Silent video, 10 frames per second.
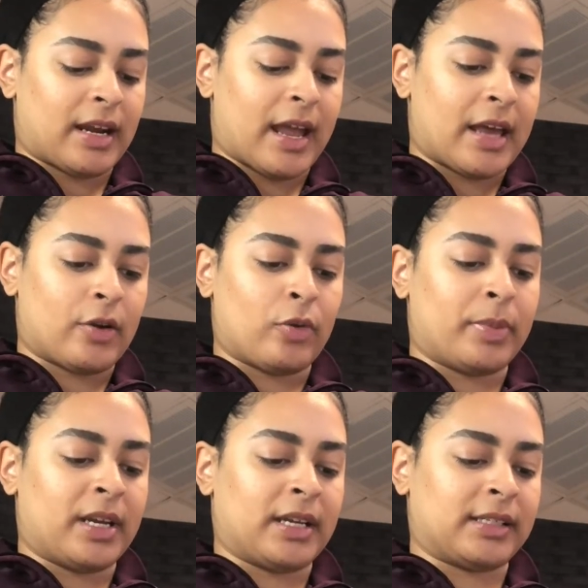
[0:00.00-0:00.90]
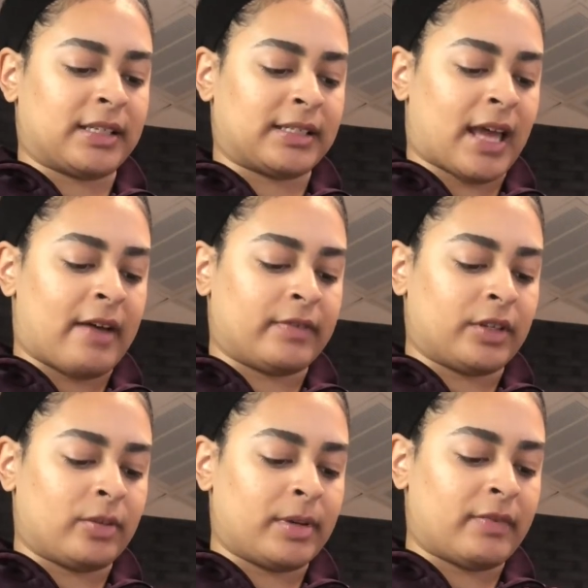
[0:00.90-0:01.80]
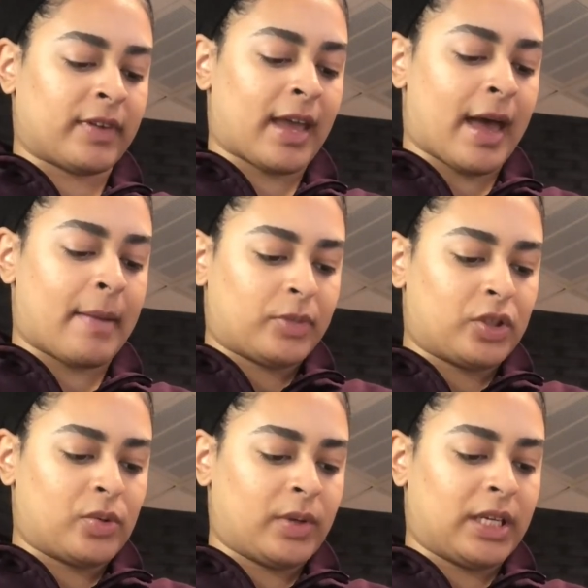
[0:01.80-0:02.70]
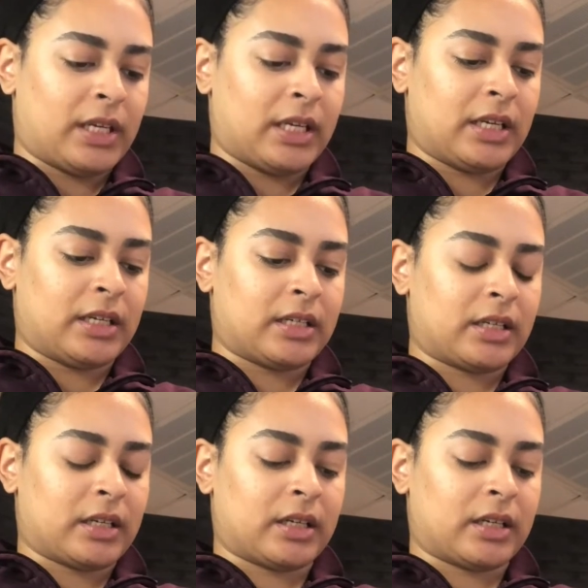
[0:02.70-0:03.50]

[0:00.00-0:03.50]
I had openings because I have a little bit of a gap between